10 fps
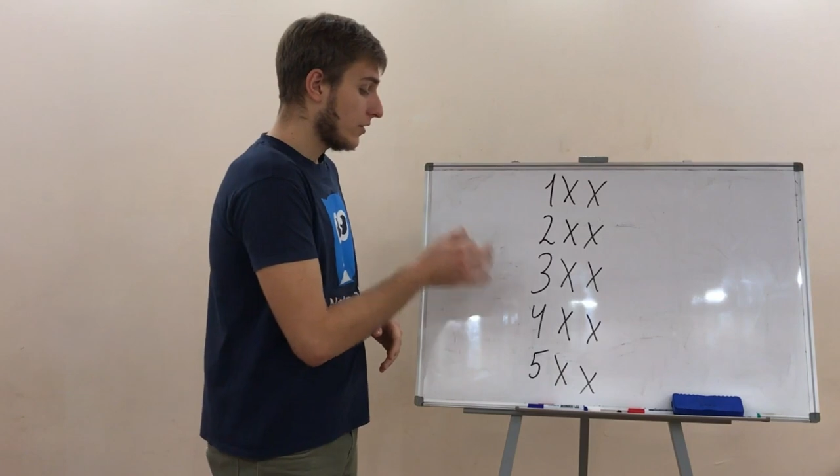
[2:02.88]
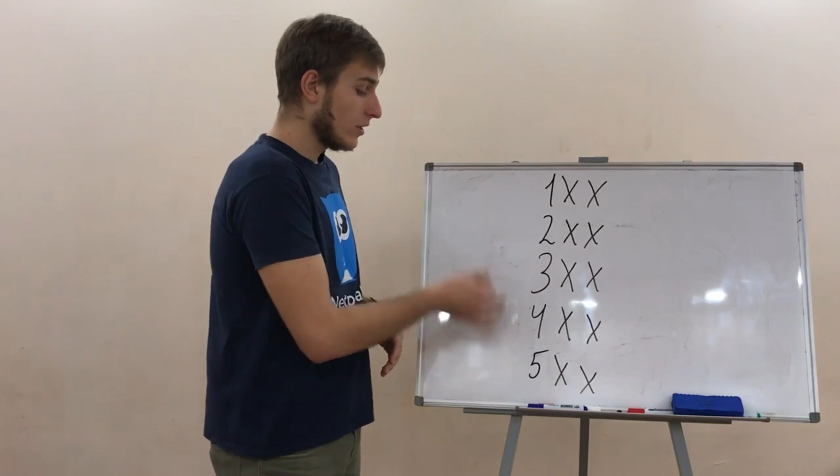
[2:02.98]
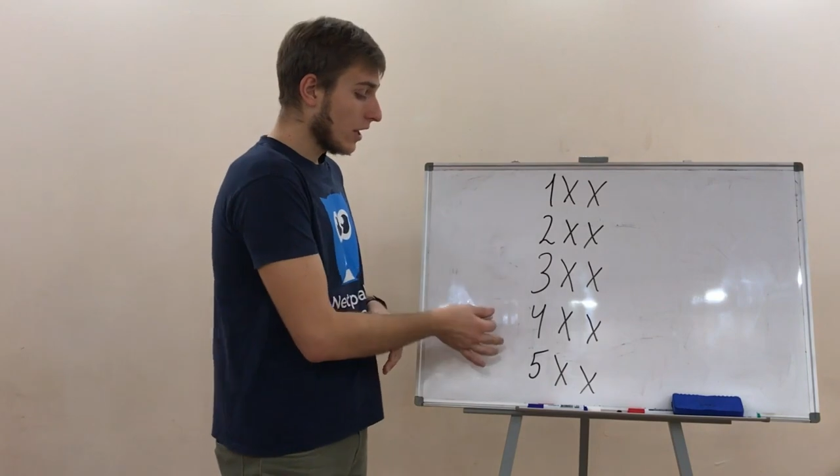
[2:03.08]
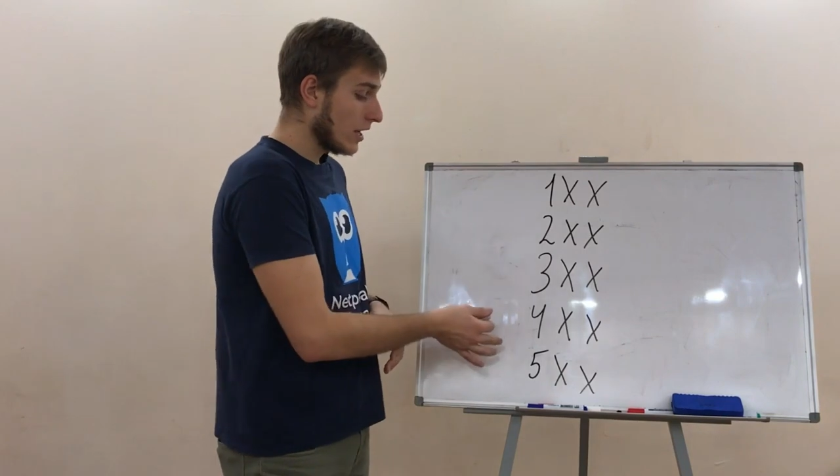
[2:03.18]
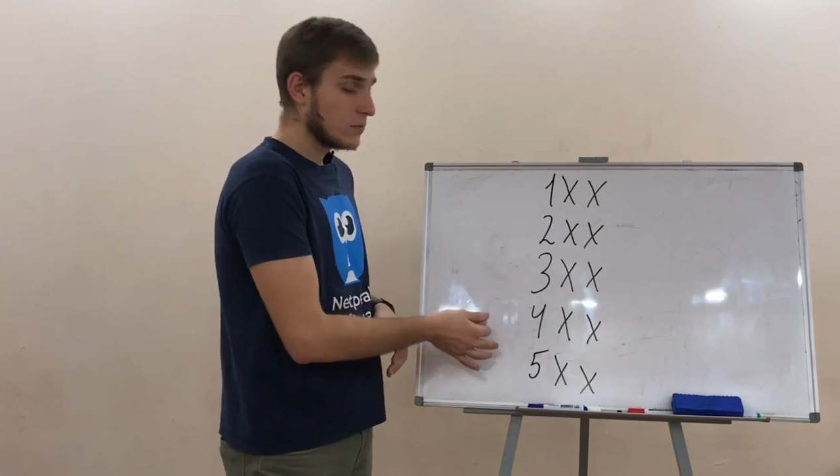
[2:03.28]
And
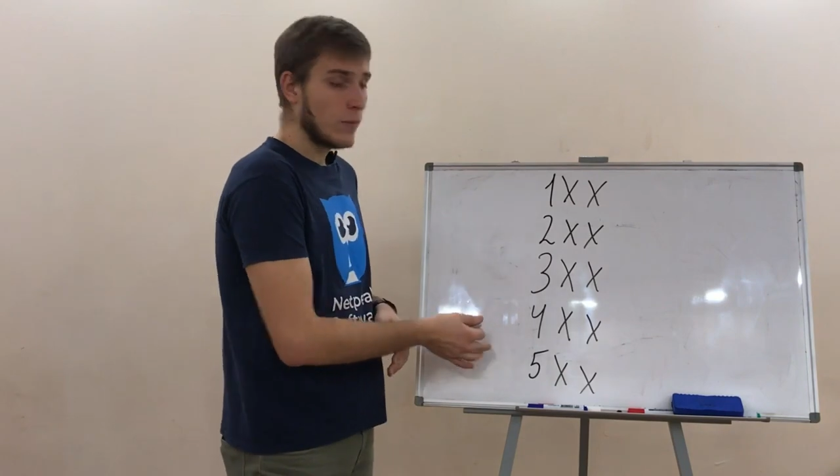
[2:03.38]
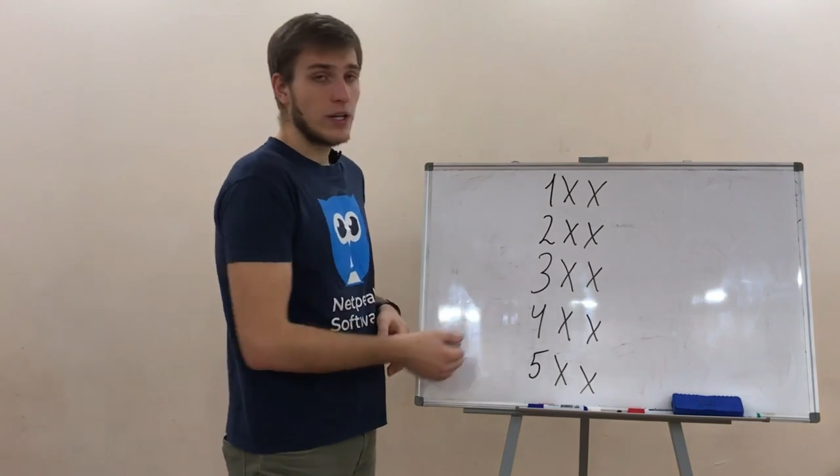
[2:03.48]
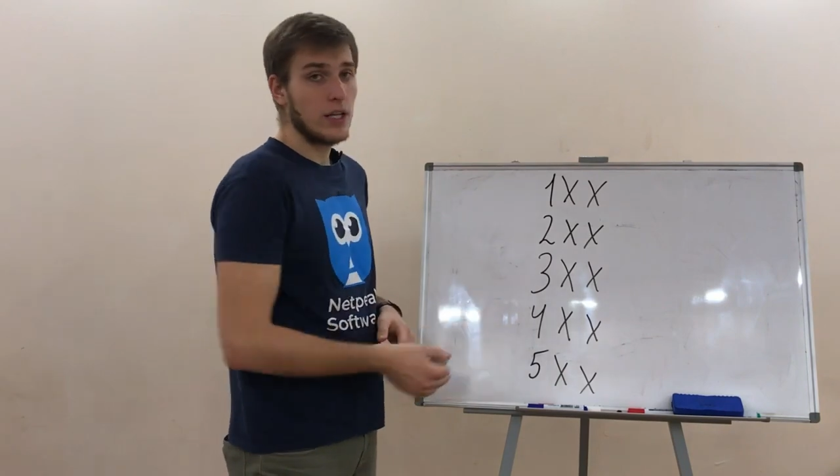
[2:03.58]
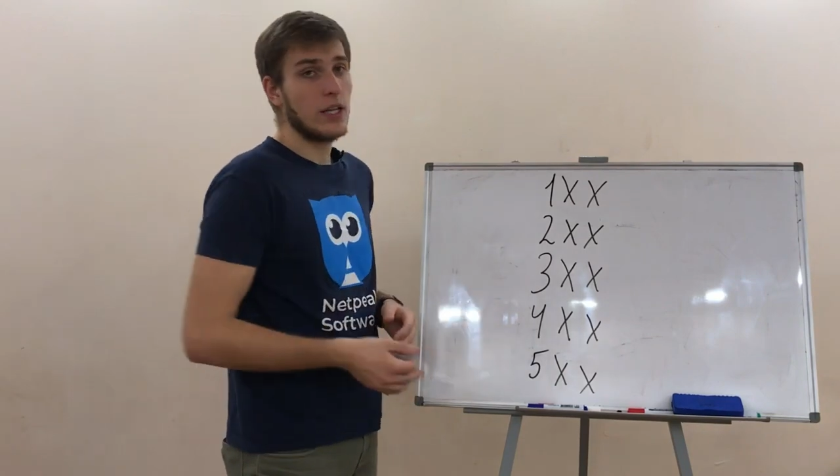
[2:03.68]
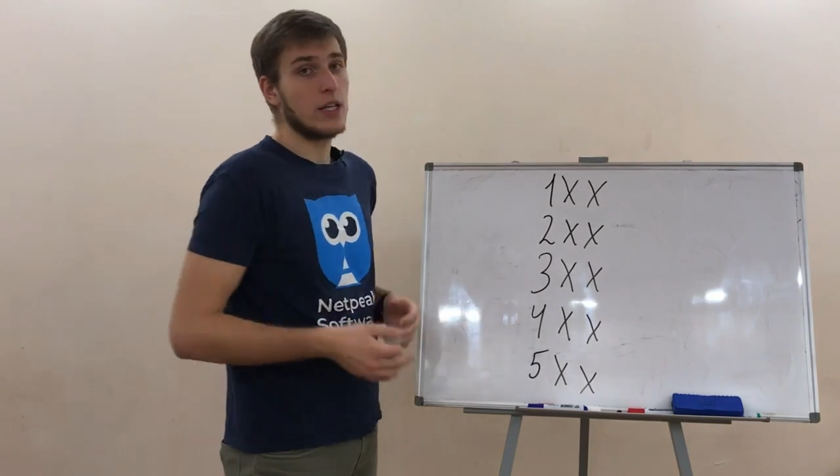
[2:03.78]
the last
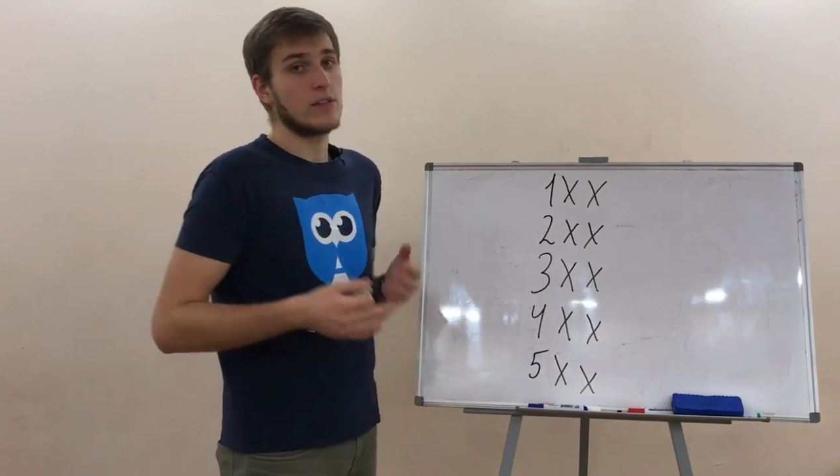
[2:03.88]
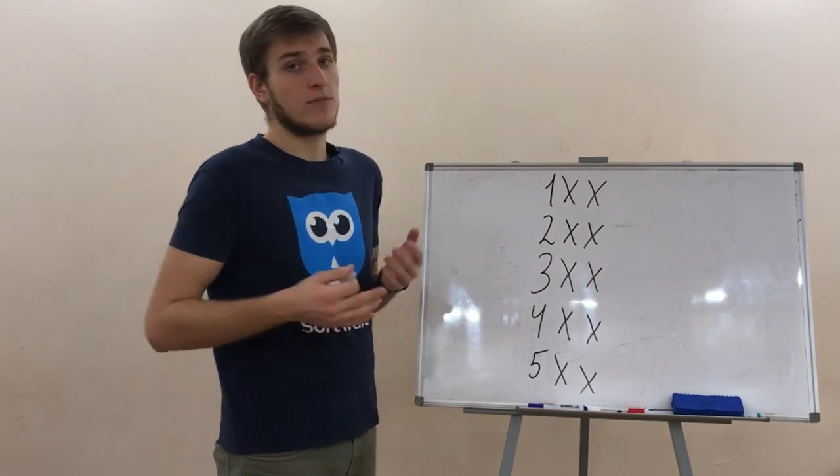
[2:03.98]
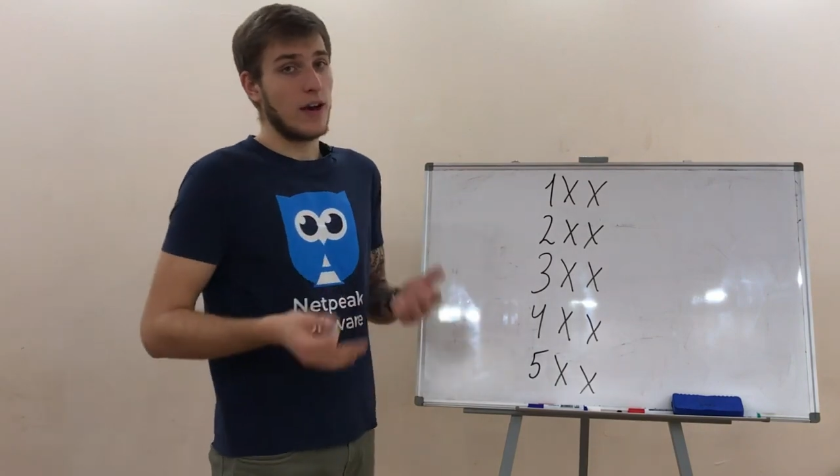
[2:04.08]
one is